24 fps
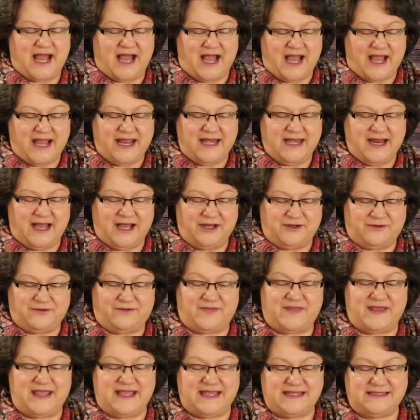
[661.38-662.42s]
hide under
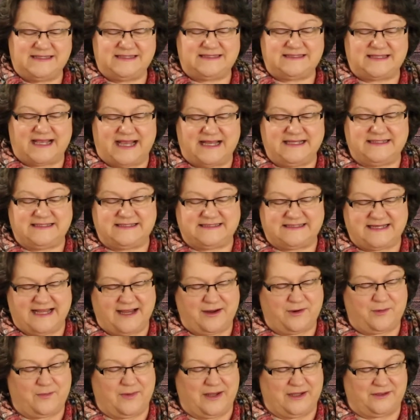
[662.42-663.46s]
the inside
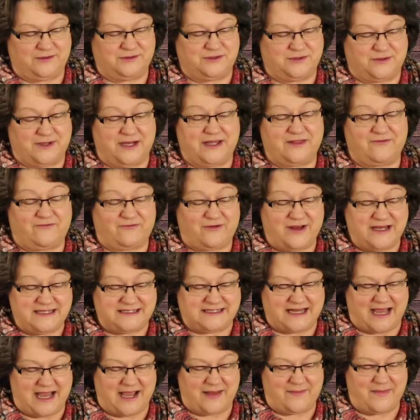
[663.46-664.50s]
stairwell during free
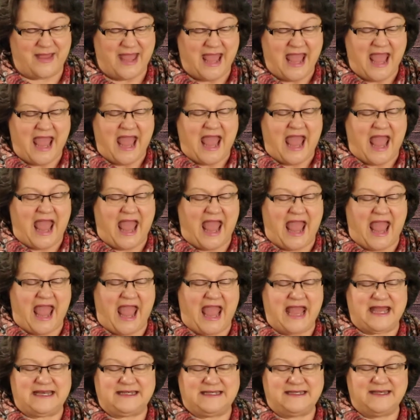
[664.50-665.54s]
time
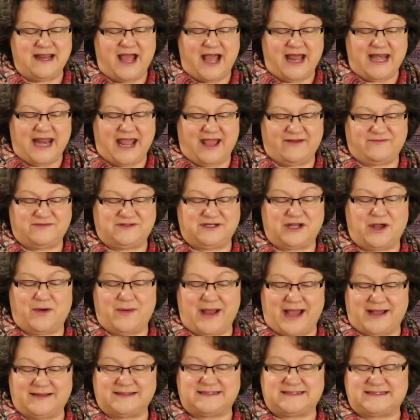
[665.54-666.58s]
and not have to go
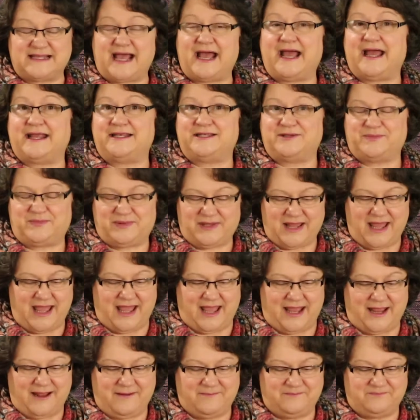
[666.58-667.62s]
outside to
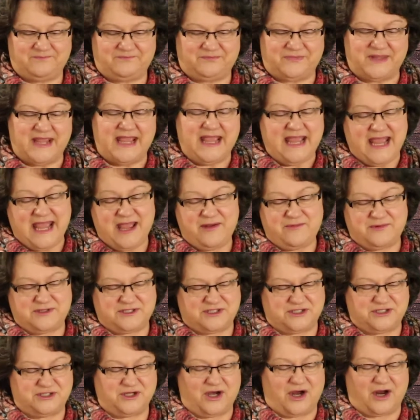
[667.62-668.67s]
play. It
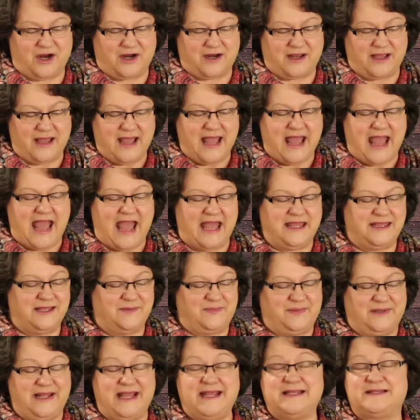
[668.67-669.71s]
was dark and the
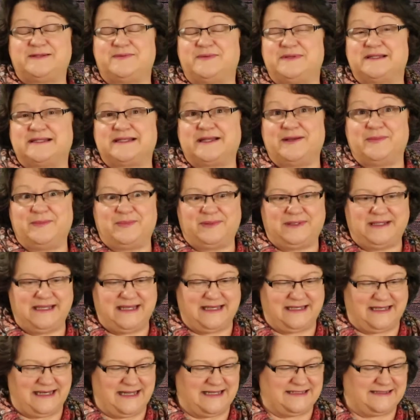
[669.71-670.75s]
place was
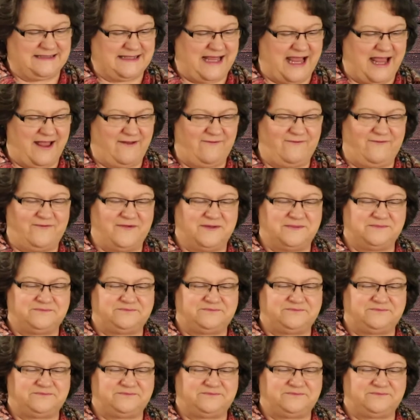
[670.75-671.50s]
completely safe.